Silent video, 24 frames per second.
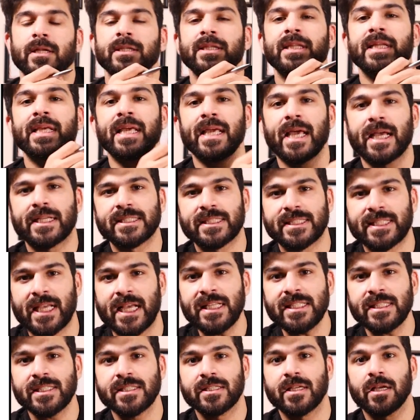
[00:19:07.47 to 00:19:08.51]
the
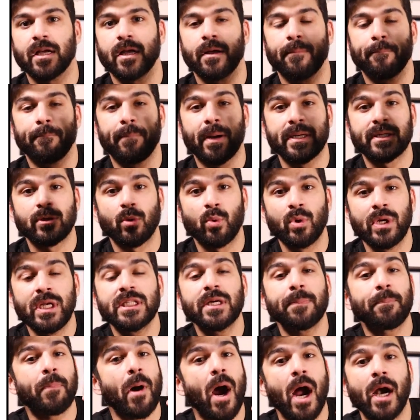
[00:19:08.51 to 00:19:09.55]
excess, but
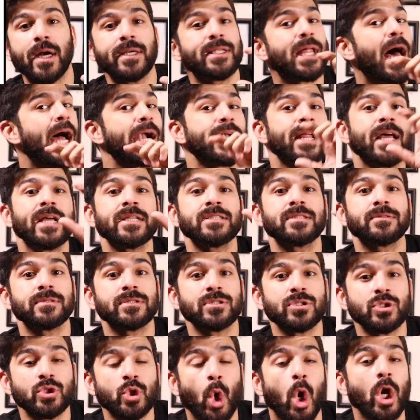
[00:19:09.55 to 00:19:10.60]
only the part that has
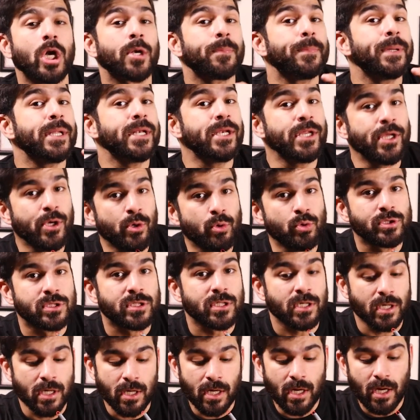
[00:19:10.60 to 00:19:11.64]
not been
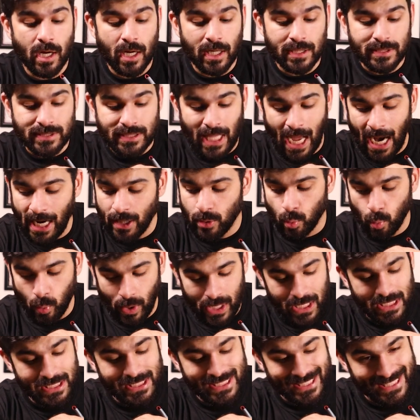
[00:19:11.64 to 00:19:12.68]
used, that
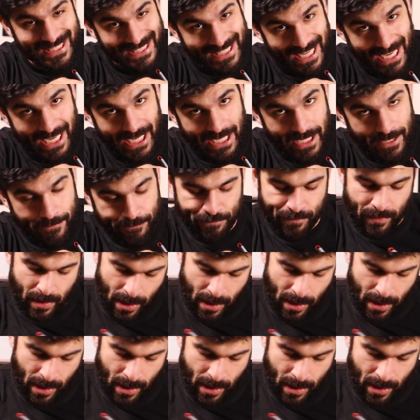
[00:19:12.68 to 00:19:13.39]
will stay.